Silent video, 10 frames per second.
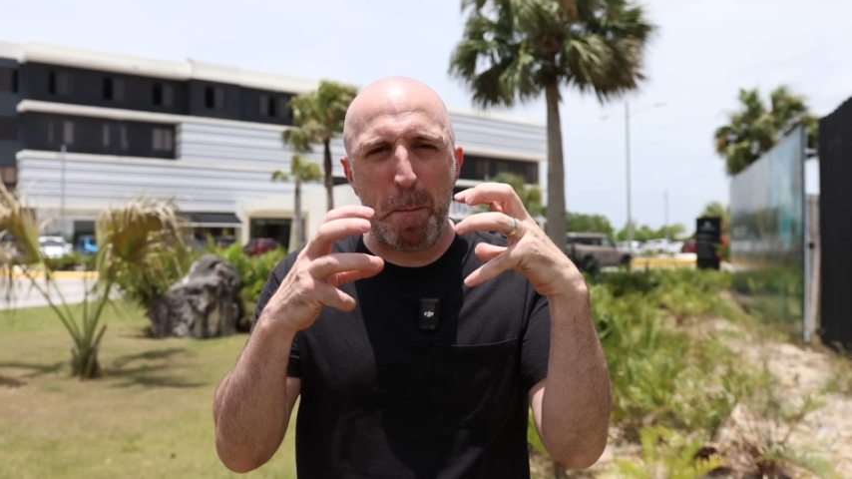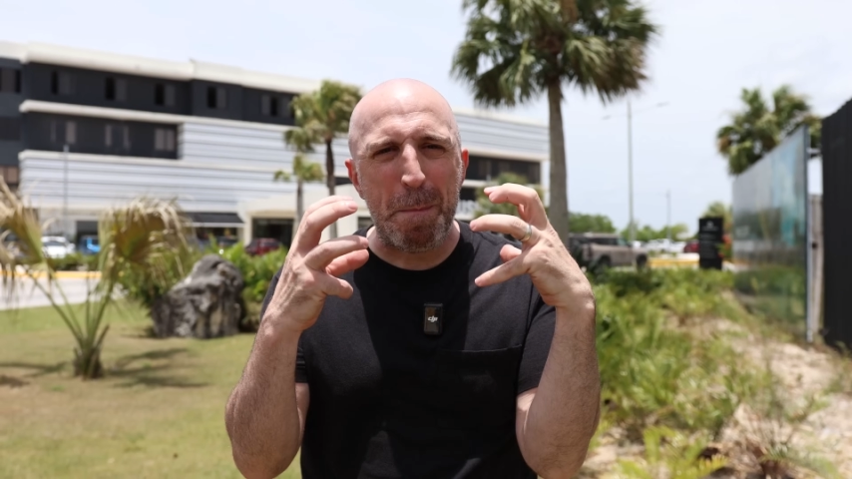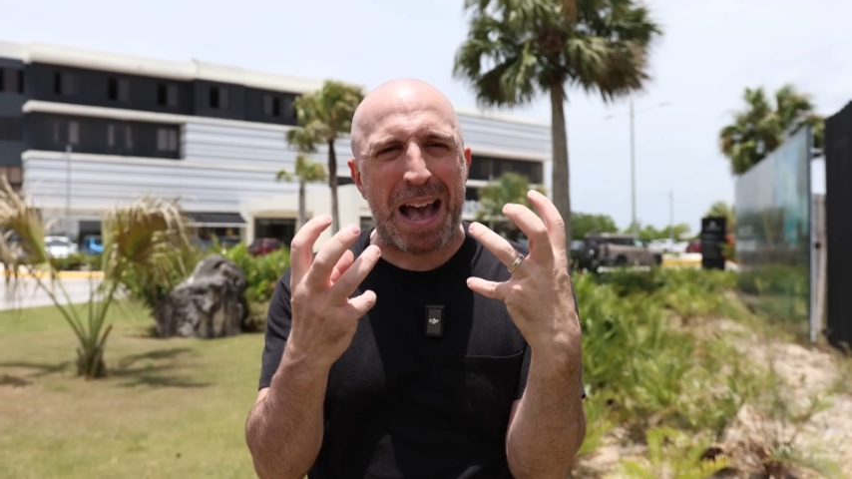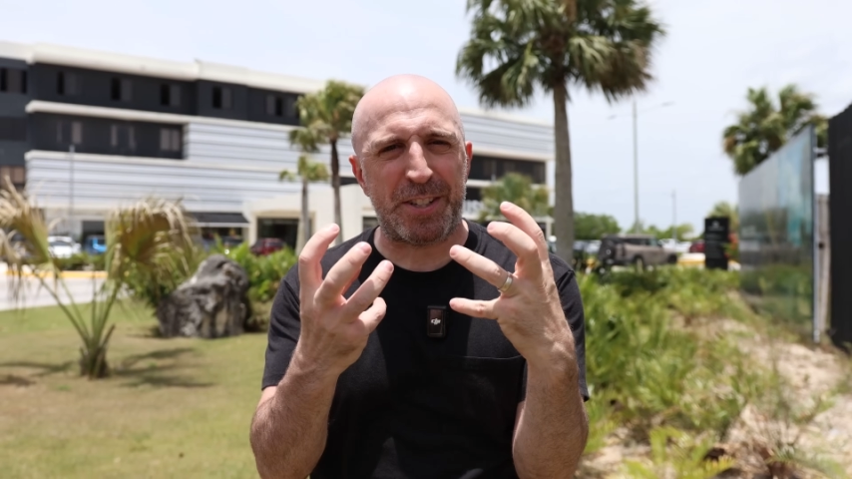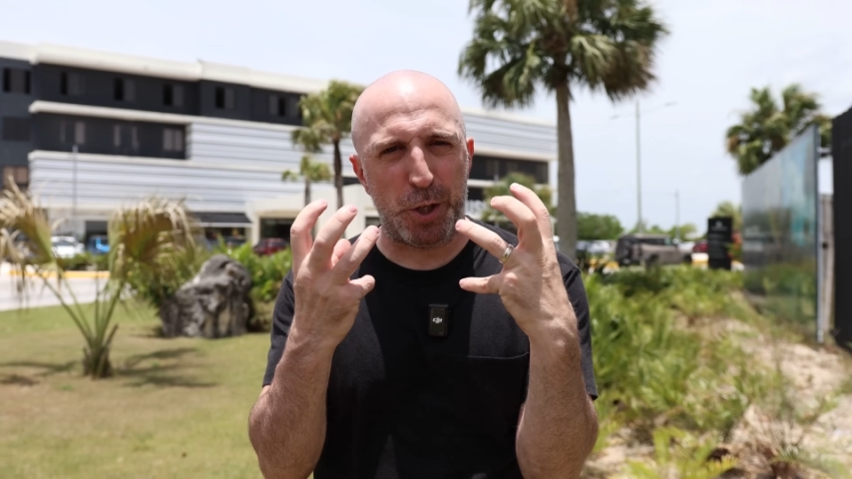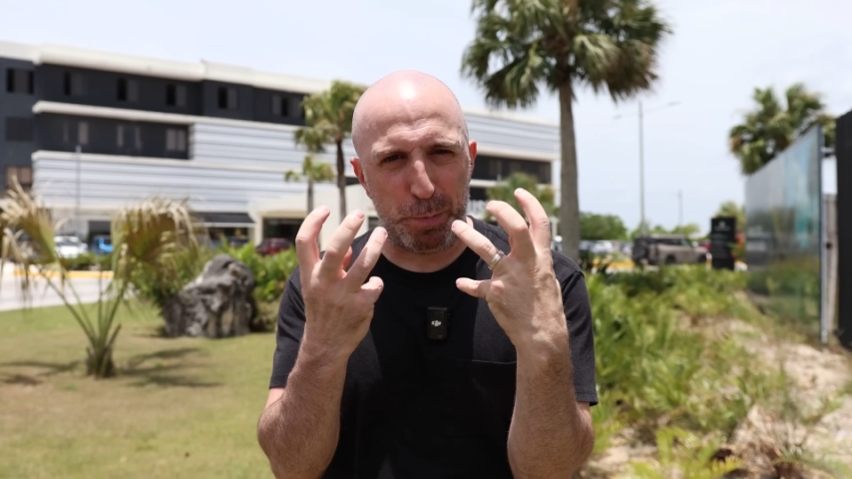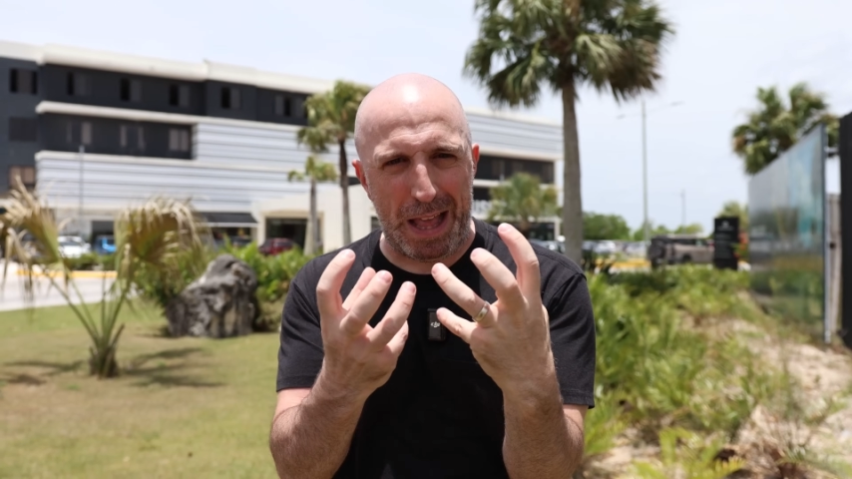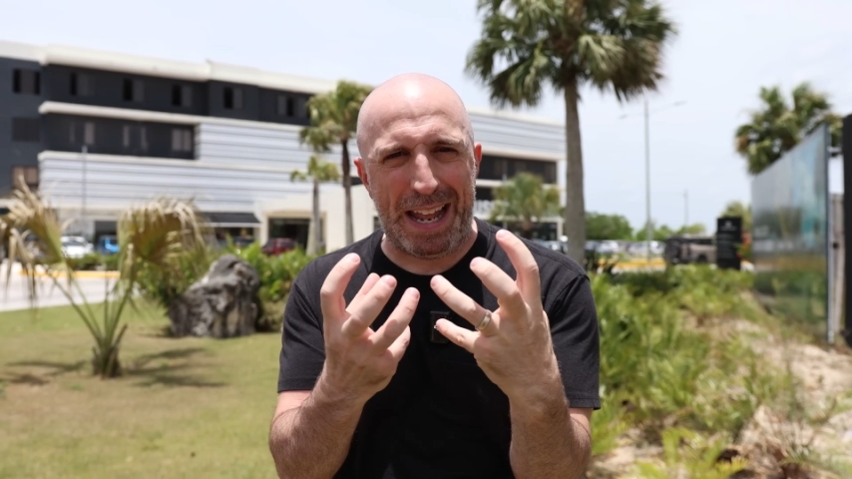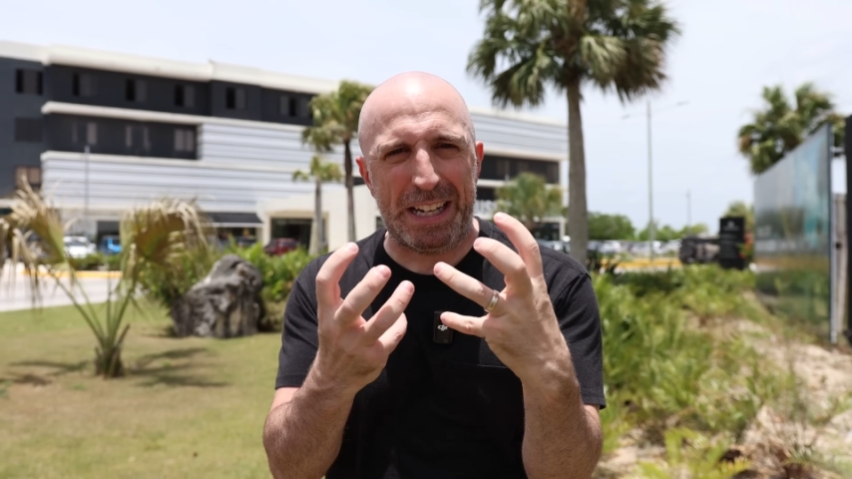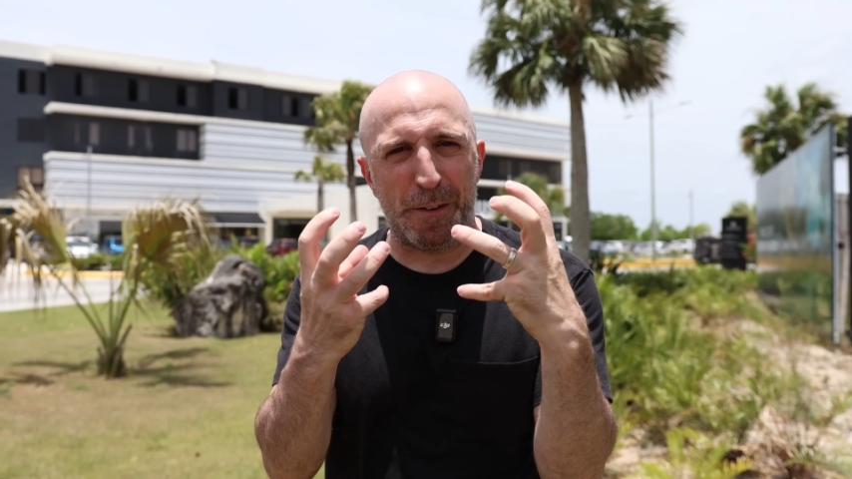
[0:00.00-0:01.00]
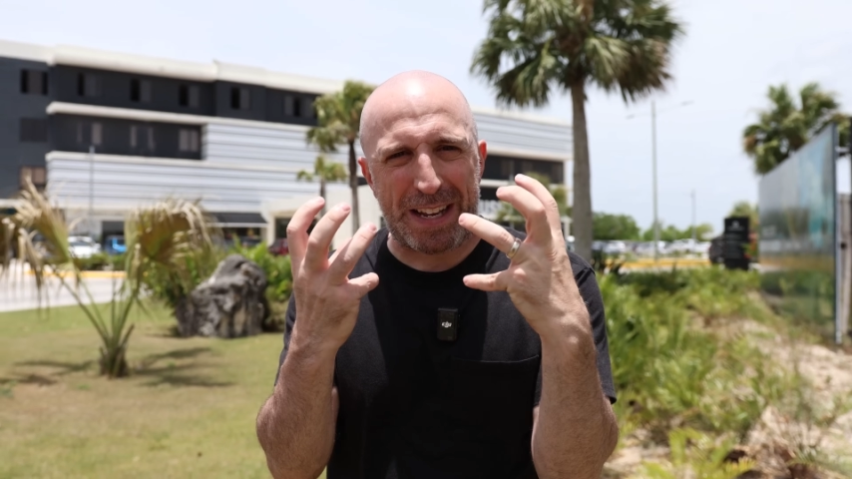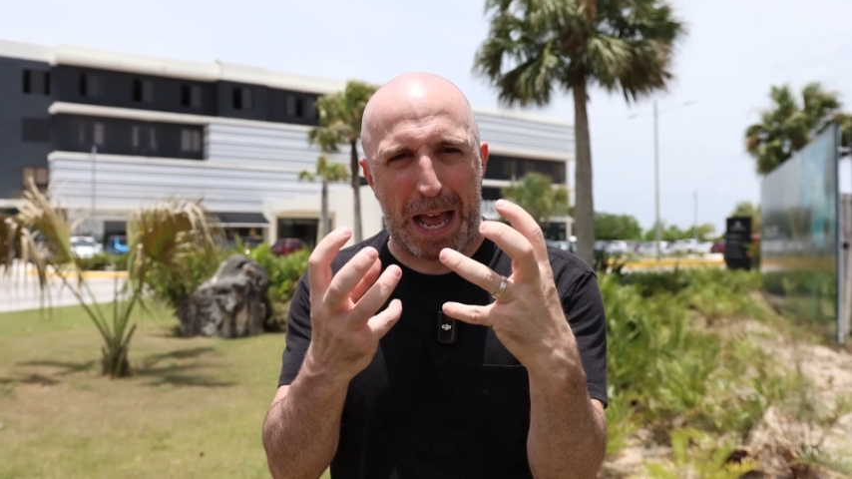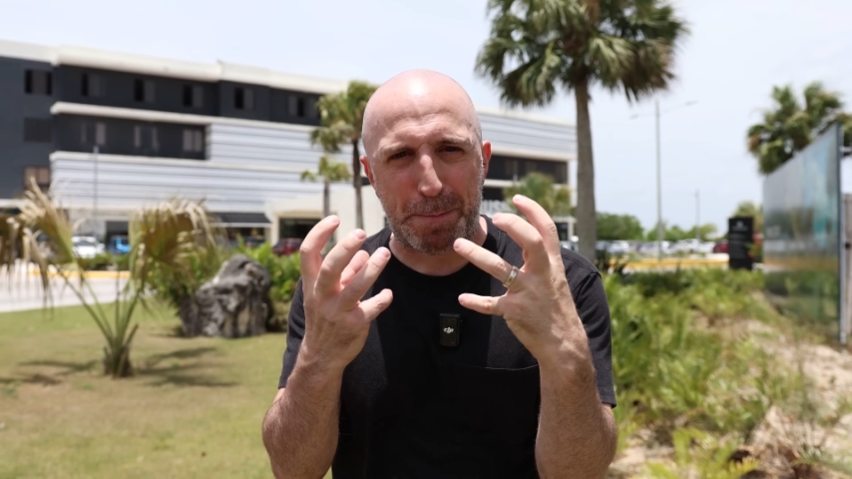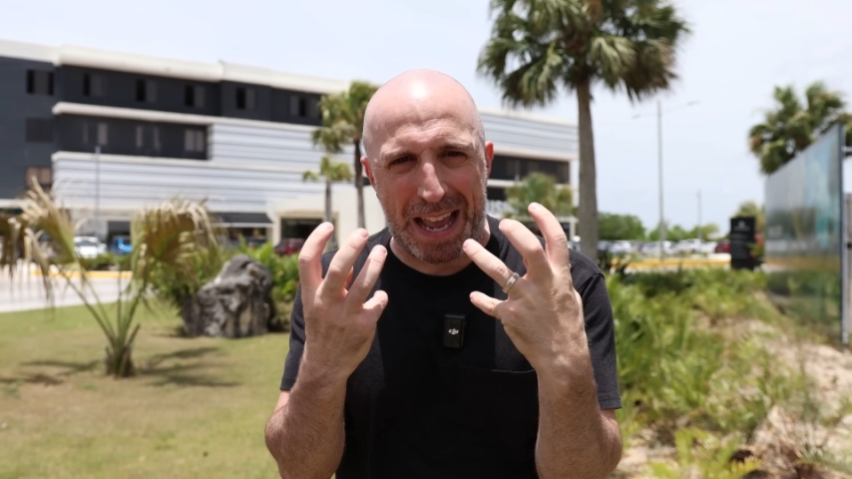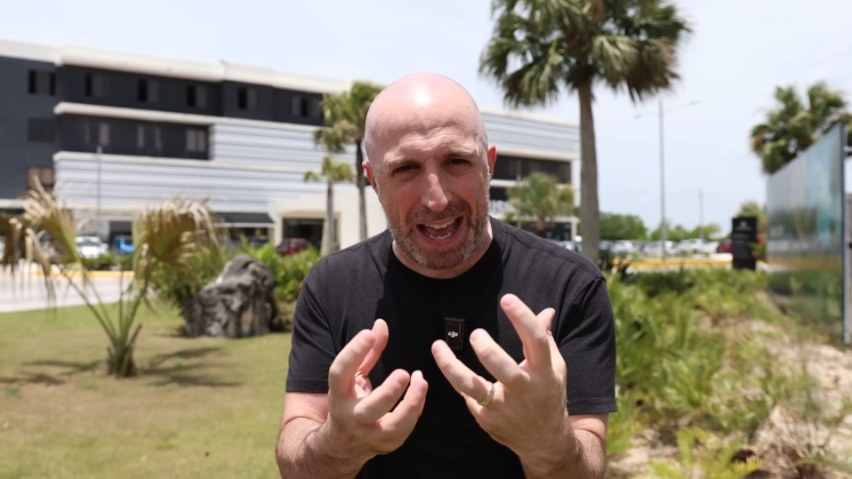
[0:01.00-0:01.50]
the master planning of
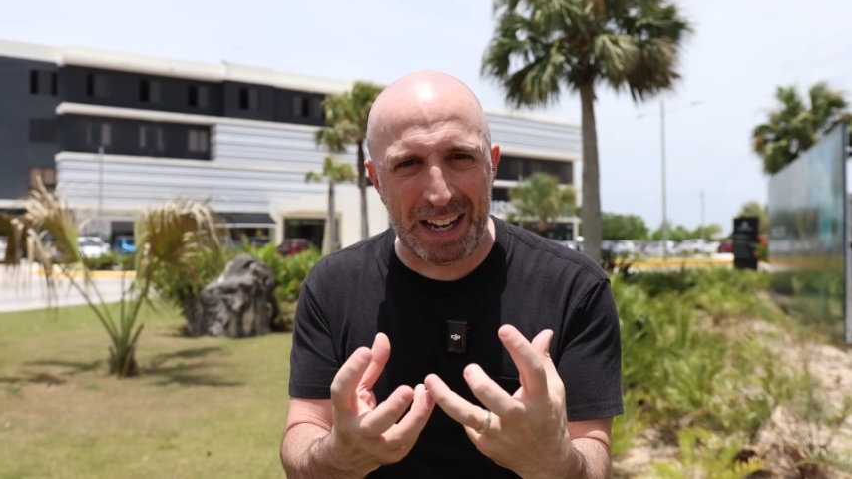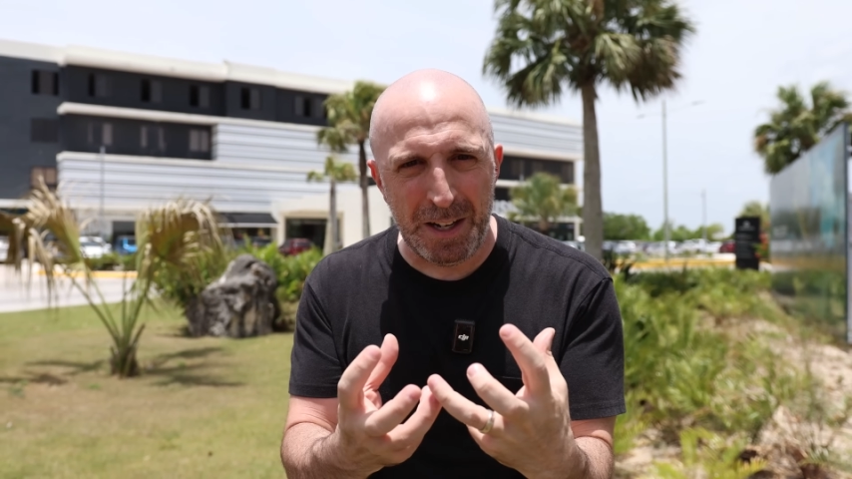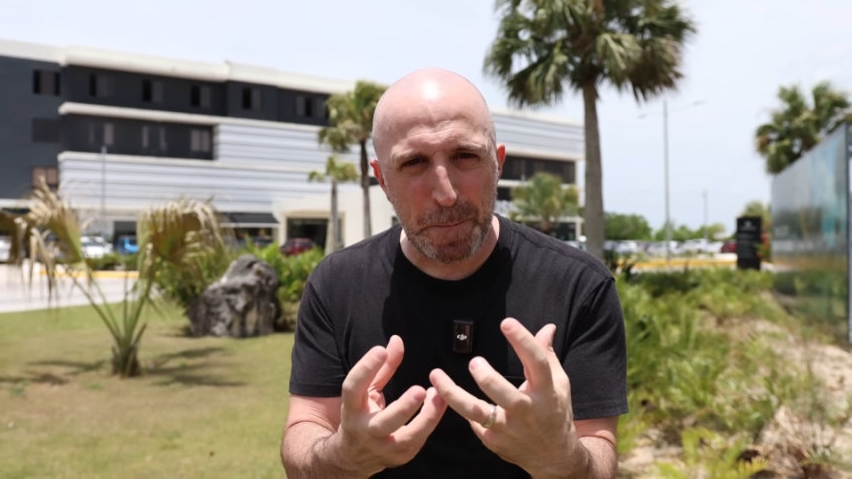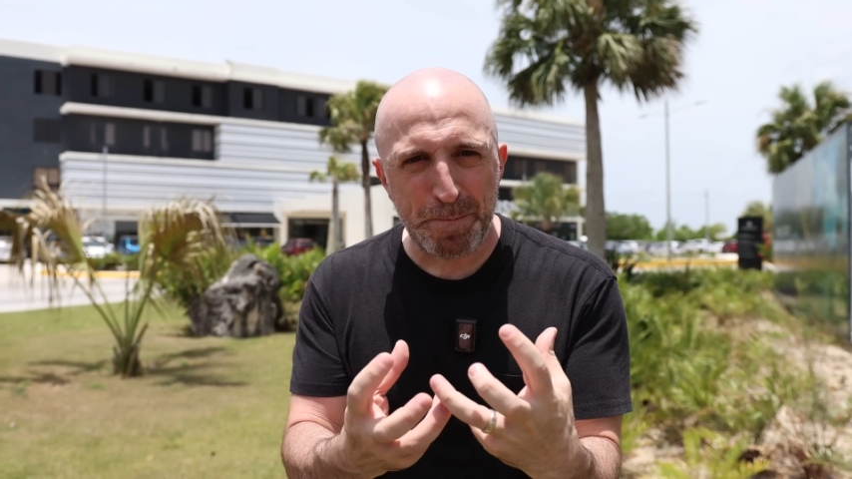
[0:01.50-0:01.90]
Cap Cana,